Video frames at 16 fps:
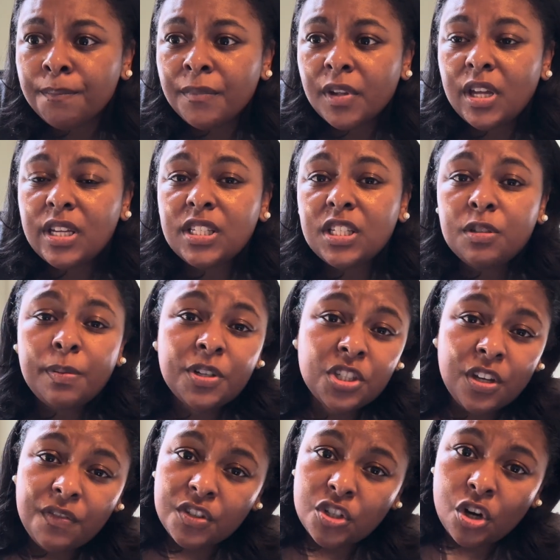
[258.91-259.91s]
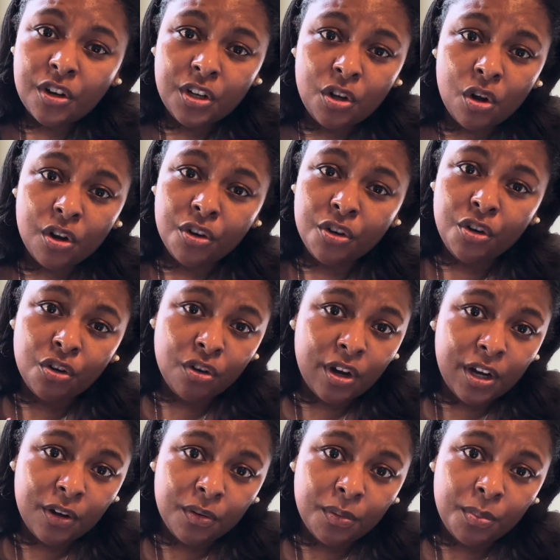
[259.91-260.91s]
Because especially if it's already gone on your
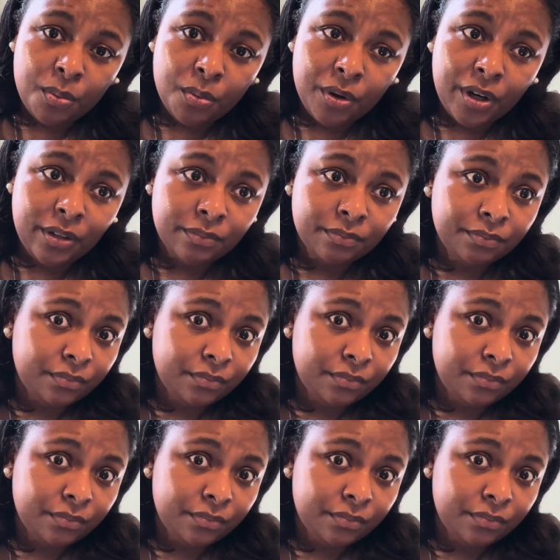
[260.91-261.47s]
credit report,